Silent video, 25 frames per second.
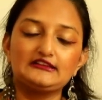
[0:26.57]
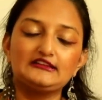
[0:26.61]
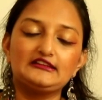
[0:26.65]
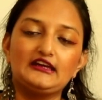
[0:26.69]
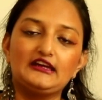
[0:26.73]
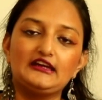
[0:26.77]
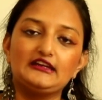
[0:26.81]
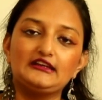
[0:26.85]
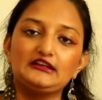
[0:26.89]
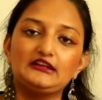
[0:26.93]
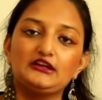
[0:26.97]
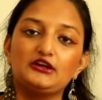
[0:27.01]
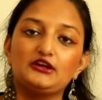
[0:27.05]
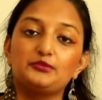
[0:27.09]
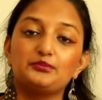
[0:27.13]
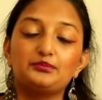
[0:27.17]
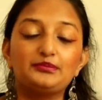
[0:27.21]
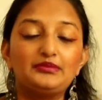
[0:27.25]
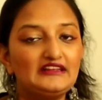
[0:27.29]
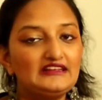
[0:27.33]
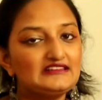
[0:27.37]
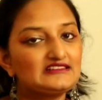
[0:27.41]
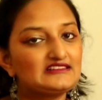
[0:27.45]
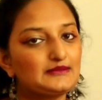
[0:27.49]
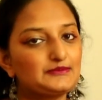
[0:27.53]
then
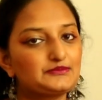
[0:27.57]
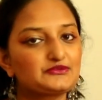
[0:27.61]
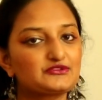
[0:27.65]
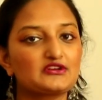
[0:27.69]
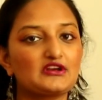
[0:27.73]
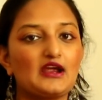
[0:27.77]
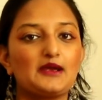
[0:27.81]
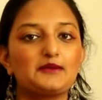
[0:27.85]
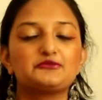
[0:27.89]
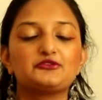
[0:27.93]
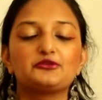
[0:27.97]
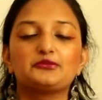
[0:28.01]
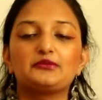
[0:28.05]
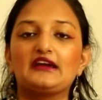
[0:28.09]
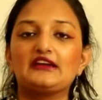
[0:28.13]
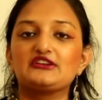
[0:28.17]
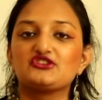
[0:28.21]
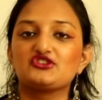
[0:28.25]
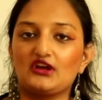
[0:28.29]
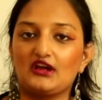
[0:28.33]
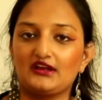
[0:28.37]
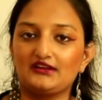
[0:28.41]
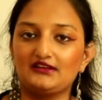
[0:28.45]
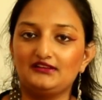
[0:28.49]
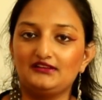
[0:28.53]
please subscribe to my
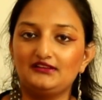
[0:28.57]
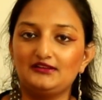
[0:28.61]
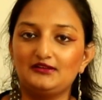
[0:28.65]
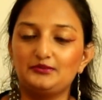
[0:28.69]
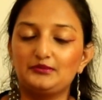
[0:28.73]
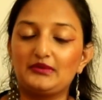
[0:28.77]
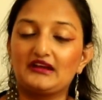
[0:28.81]
channel,